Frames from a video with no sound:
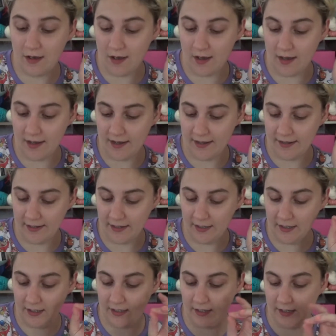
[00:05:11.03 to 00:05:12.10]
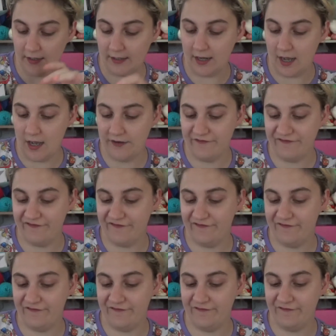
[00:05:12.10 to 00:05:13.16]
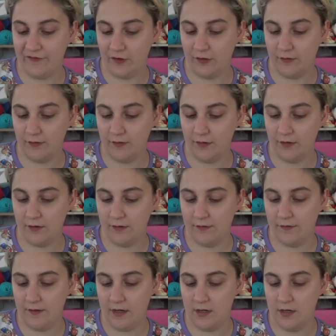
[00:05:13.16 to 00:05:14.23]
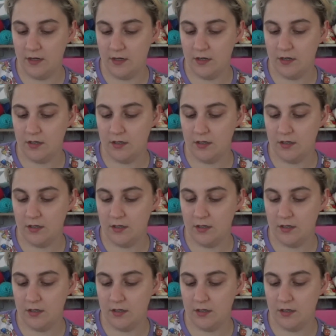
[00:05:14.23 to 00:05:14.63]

I got further than